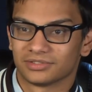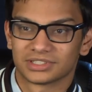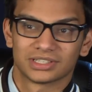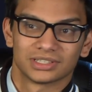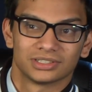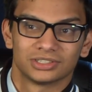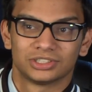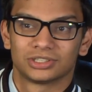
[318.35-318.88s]
It's
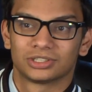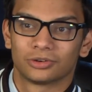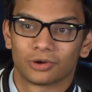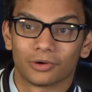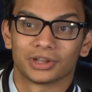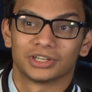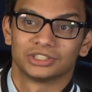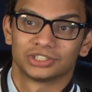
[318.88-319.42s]
a
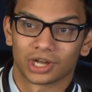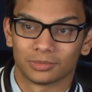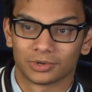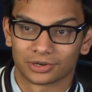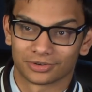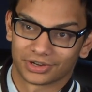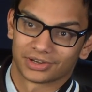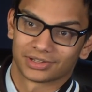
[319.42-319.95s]
growing job
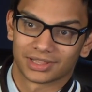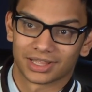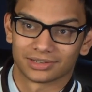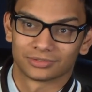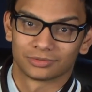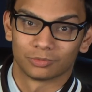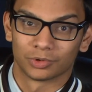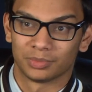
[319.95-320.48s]
career
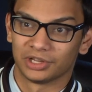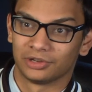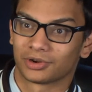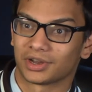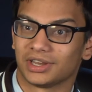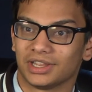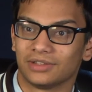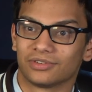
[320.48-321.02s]
that would be
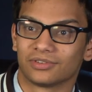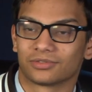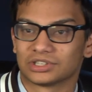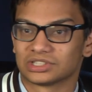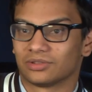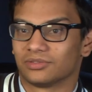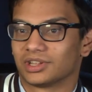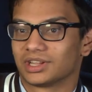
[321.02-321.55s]
great even for
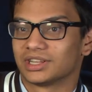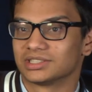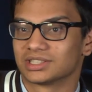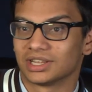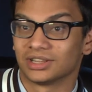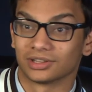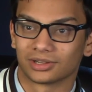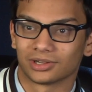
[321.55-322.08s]
some of the kids
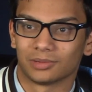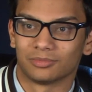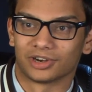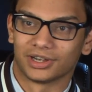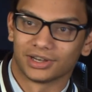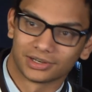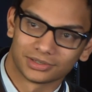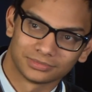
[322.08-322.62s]
in the club
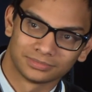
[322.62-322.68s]
right now.